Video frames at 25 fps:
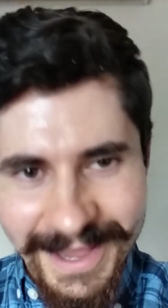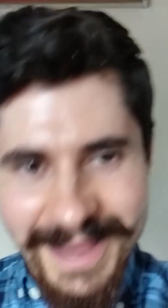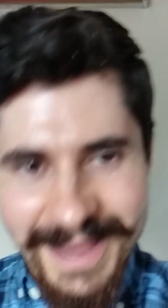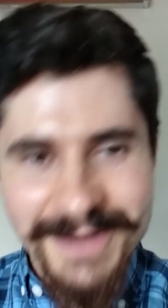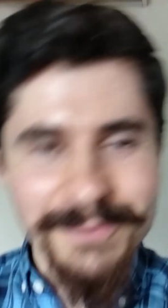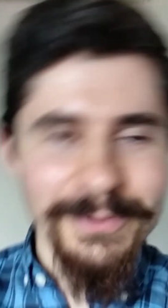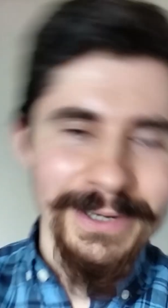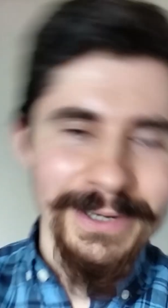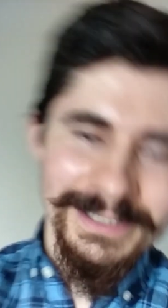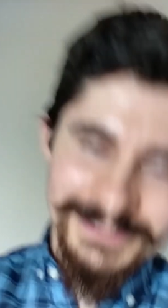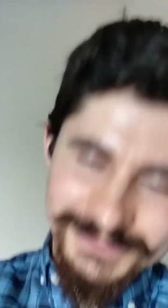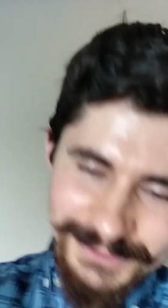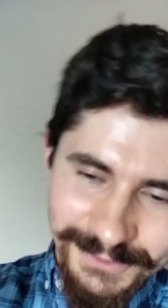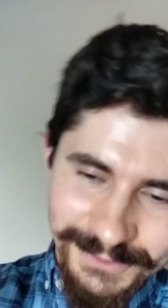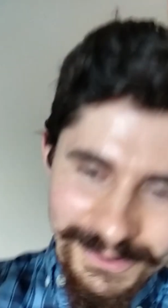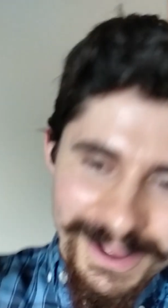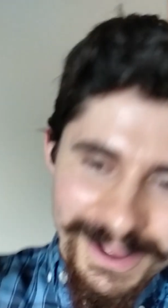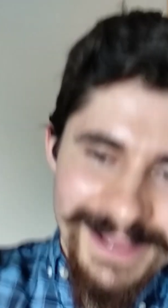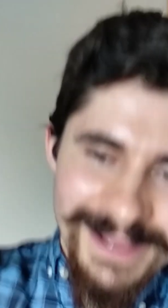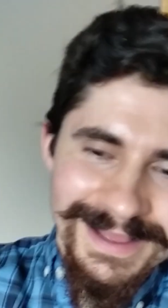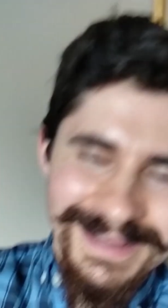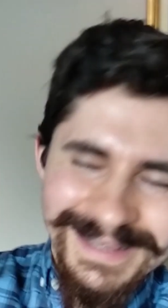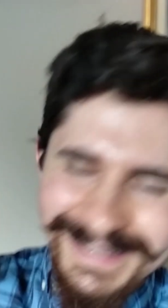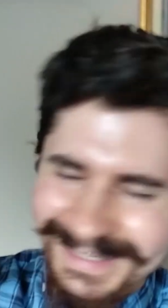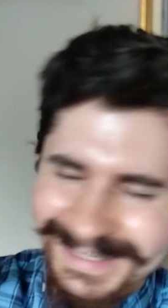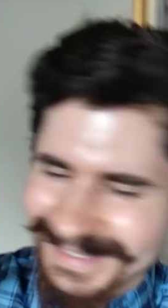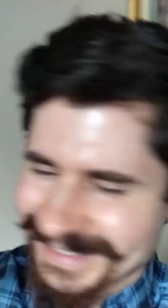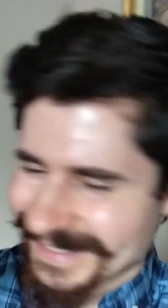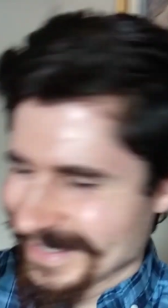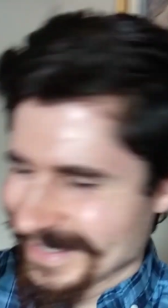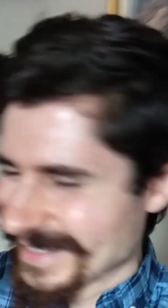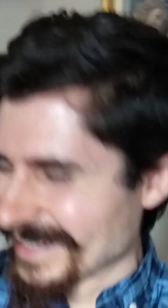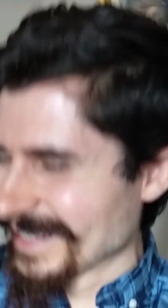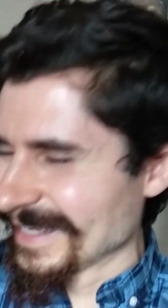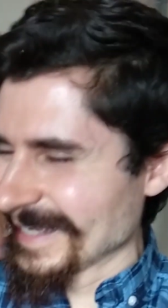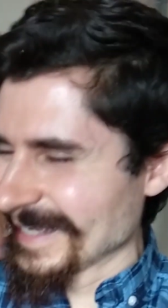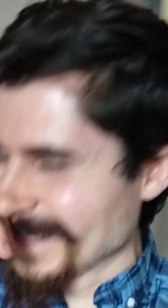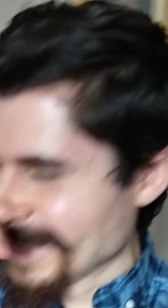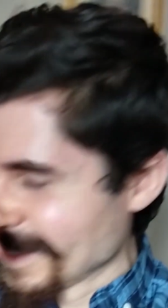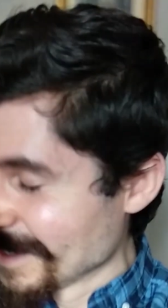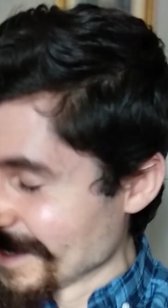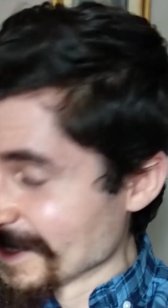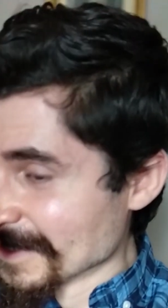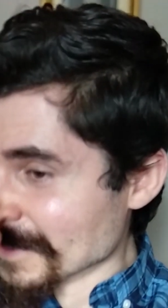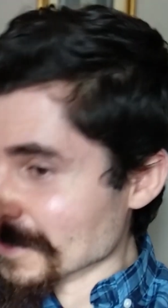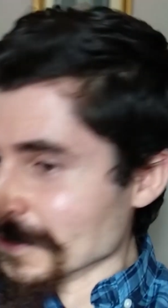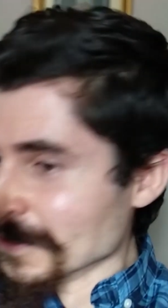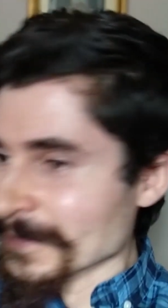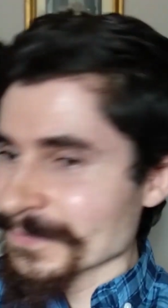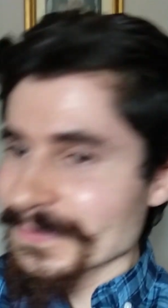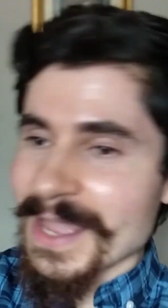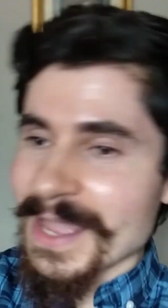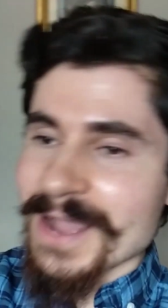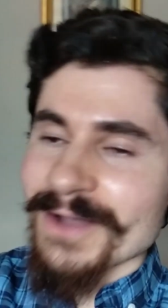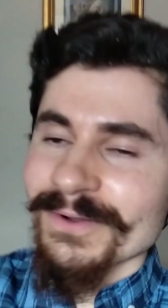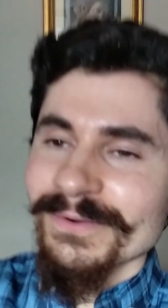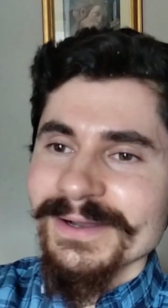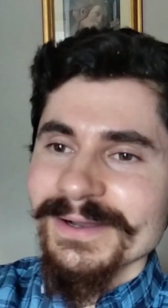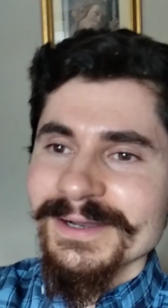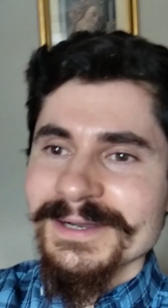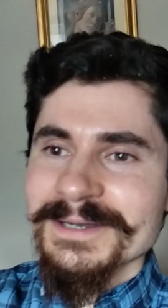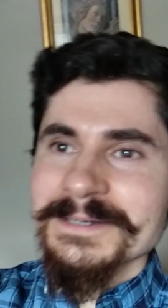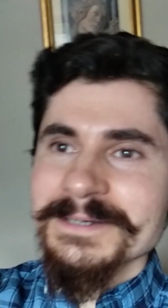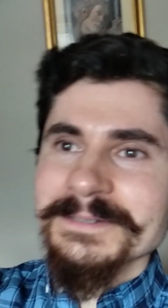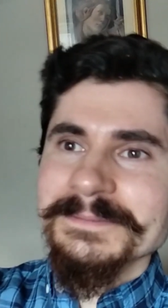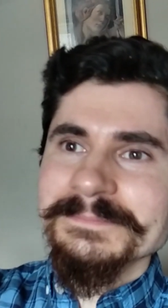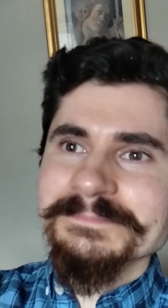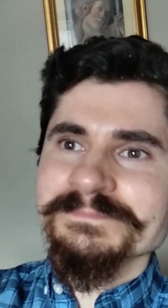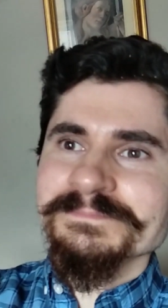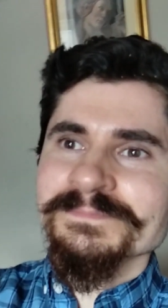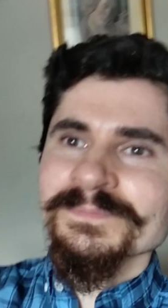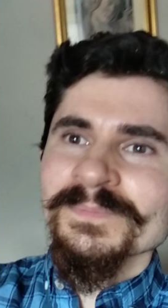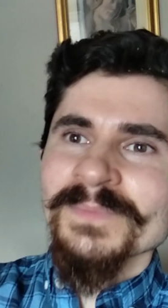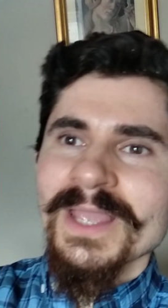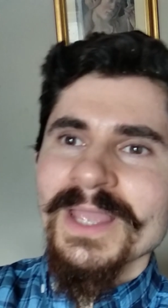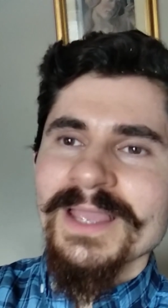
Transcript: Anyway, so now,